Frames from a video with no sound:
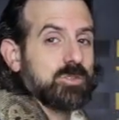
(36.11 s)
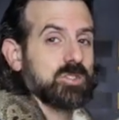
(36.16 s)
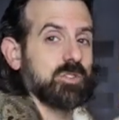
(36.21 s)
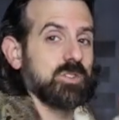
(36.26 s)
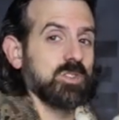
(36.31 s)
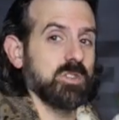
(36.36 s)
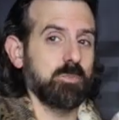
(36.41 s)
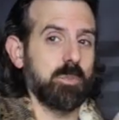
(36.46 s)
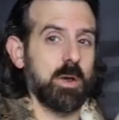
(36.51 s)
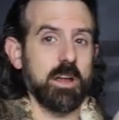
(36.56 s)
So
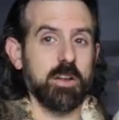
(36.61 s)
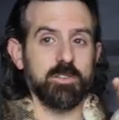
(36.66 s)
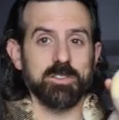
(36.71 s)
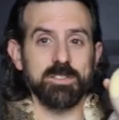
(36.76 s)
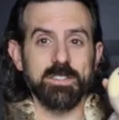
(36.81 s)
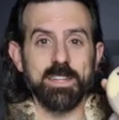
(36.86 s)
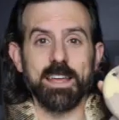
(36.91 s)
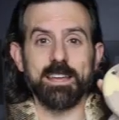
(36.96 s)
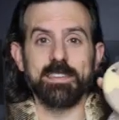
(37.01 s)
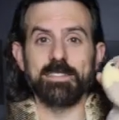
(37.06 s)
this pair of
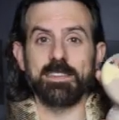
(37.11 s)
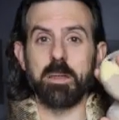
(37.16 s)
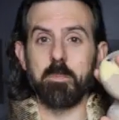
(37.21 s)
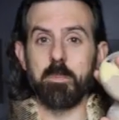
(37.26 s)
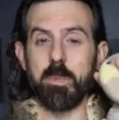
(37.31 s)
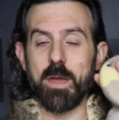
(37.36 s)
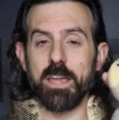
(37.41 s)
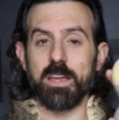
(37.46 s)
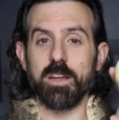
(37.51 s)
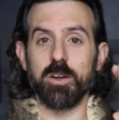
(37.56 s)
snakes
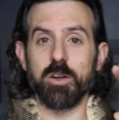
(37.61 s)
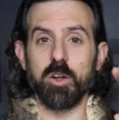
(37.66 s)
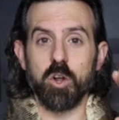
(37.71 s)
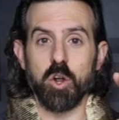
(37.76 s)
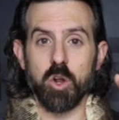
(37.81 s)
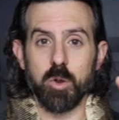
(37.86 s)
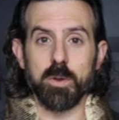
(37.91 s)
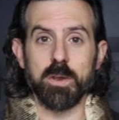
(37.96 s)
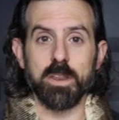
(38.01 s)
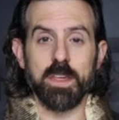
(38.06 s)
can make
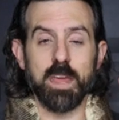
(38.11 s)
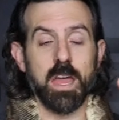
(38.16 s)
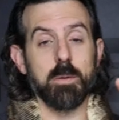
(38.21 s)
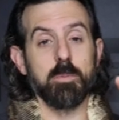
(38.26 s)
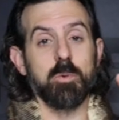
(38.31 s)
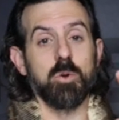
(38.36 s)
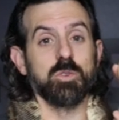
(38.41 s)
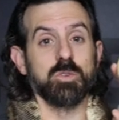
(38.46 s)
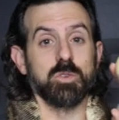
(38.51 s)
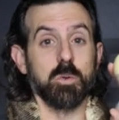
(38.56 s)
urban
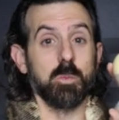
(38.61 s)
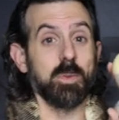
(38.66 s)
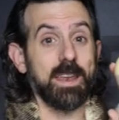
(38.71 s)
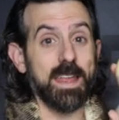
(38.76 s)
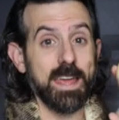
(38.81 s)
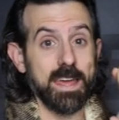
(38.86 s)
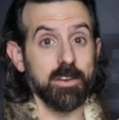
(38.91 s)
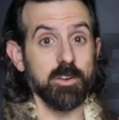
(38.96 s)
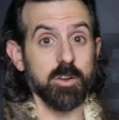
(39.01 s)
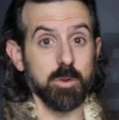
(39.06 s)
camos or
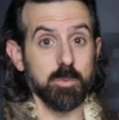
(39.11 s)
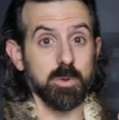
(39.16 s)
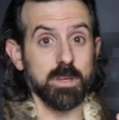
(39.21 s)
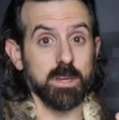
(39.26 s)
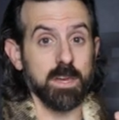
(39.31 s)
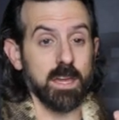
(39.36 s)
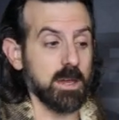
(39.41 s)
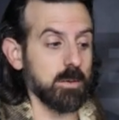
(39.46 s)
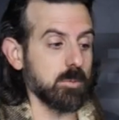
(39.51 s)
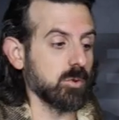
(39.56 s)
banana
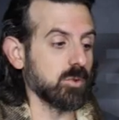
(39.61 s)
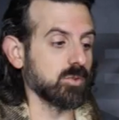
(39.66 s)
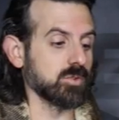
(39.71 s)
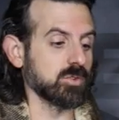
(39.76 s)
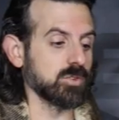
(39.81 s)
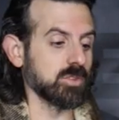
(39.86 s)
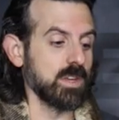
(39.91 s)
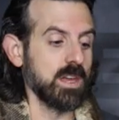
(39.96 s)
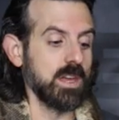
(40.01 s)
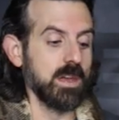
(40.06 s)
urban
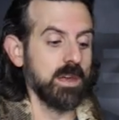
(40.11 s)
camos.